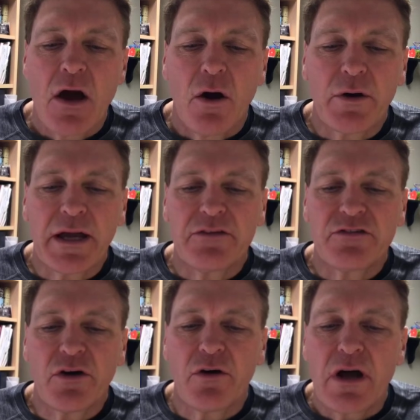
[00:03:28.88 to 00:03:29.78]
Okay,
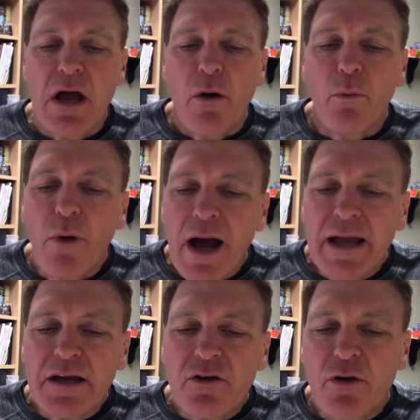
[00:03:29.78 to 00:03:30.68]
so why
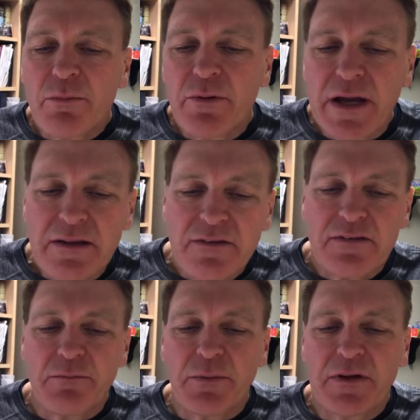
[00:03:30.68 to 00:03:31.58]
incorporate
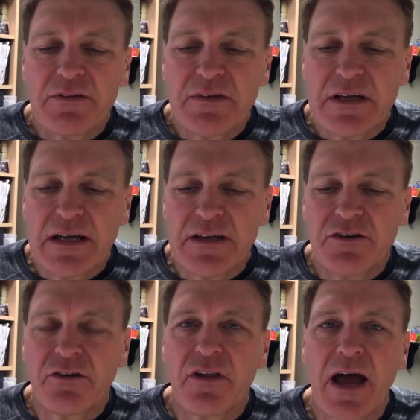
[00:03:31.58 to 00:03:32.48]
simplicity into
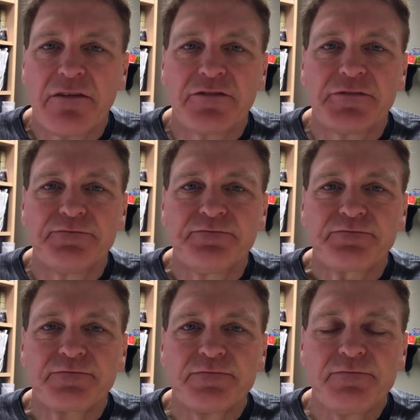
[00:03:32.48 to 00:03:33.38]
your life?
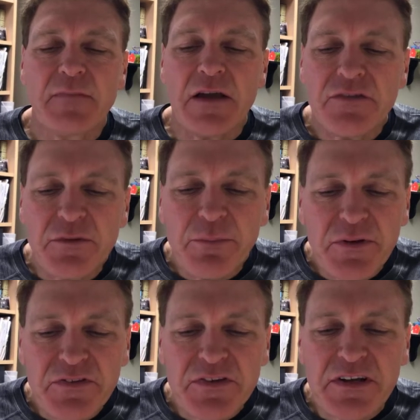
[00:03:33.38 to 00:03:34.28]

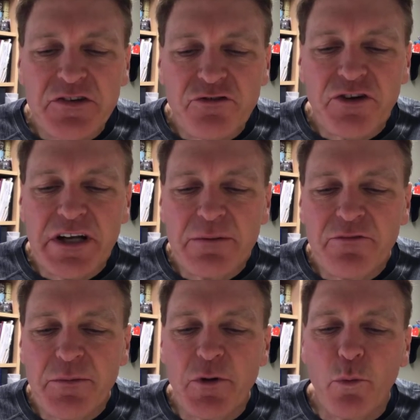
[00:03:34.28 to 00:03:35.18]
Simplicity is freedom
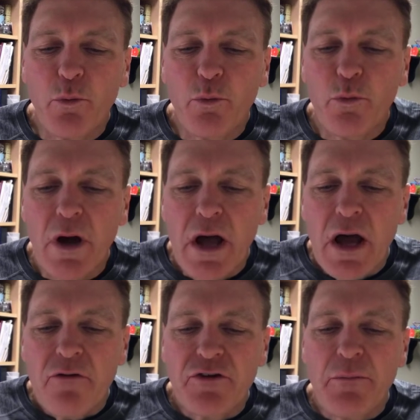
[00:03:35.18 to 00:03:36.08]

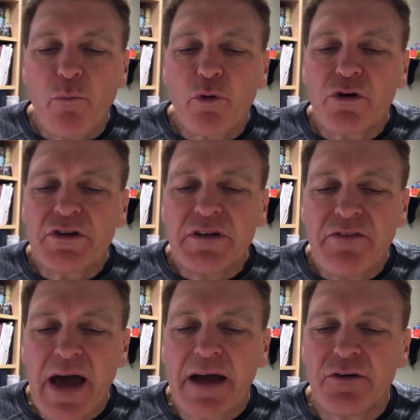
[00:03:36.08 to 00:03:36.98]
from worldly
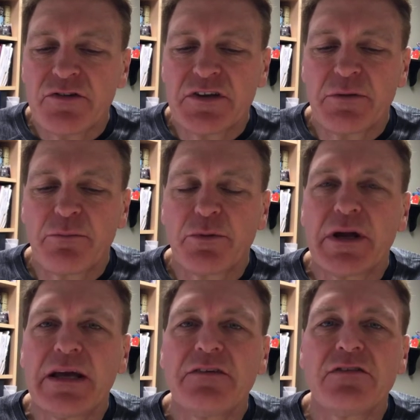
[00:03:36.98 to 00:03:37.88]
values, and it
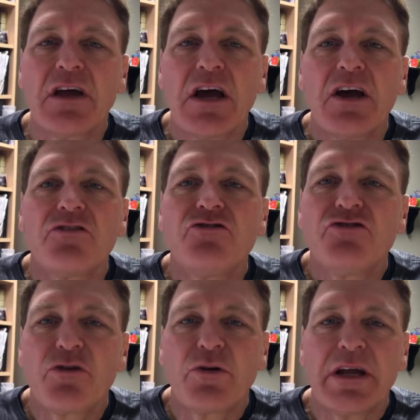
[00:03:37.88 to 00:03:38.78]
brings
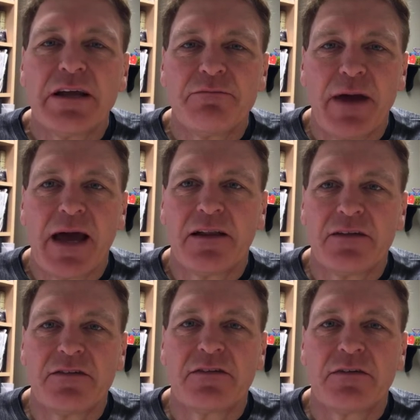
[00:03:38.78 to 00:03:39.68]
joy and
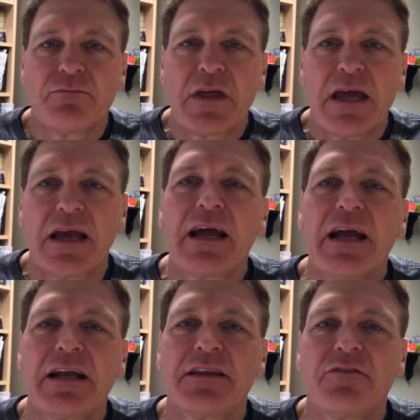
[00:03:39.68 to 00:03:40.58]
balance. And
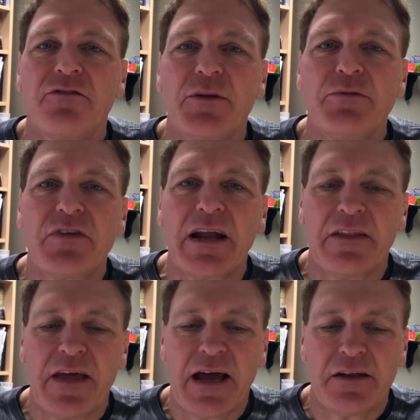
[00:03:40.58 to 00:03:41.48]
kind of on the flip side
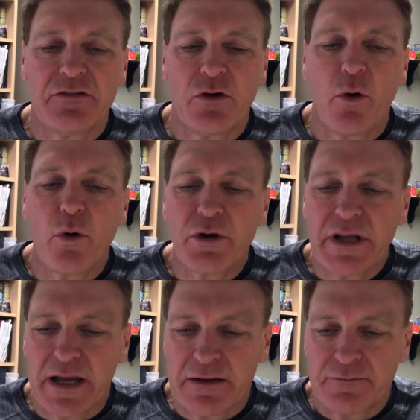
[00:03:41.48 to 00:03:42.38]
of that is hoarding.